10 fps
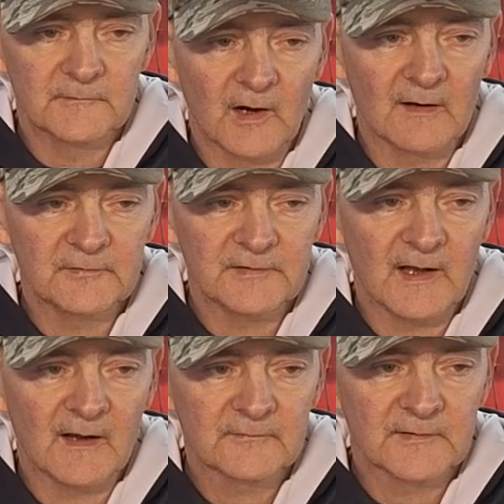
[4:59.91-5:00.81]
drive
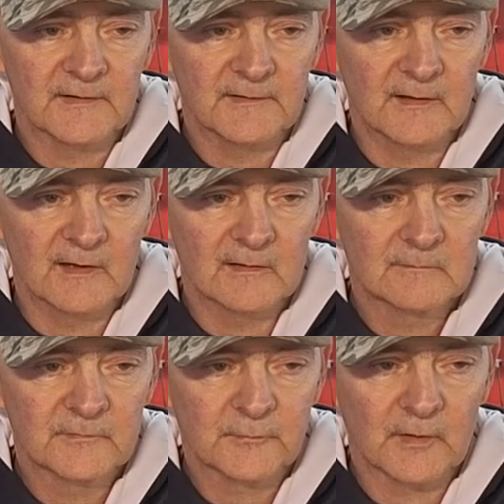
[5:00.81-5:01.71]
shaft and
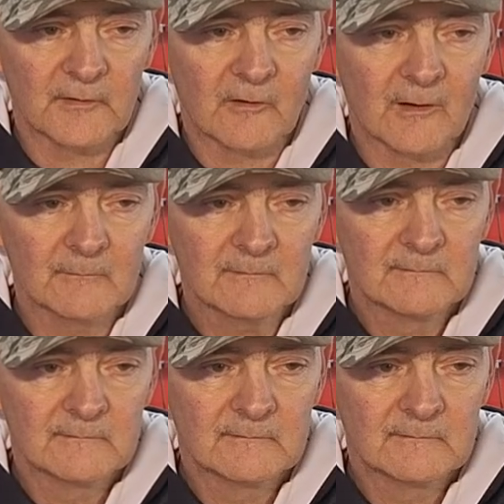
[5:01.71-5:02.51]
swing arm,